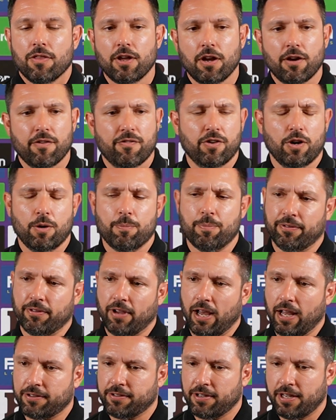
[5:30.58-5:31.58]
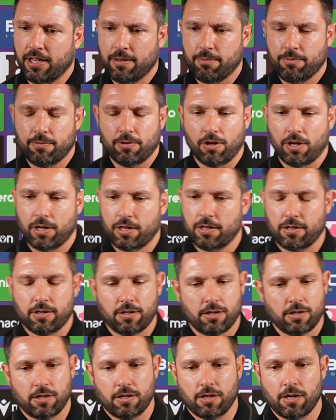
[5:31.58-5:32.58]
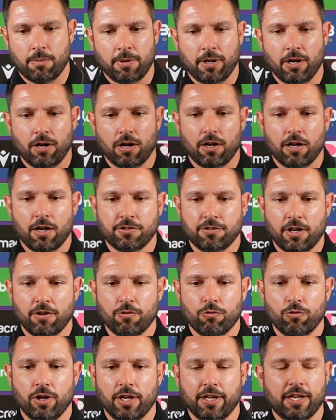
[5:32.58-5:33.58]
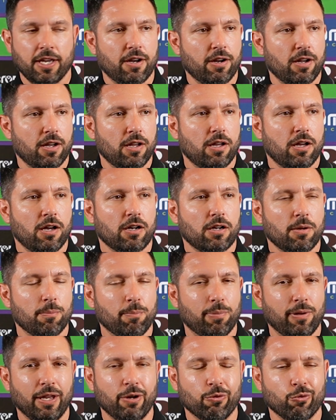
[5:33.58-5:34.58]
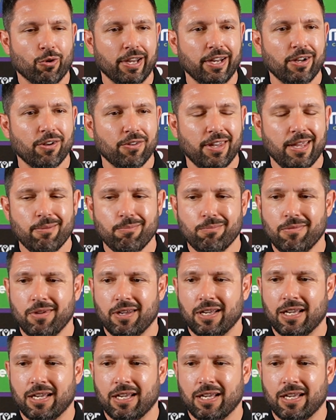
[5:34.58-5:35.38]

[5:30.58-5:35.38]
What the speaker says: They're a very bizarre team. I don't really get a complete read on them.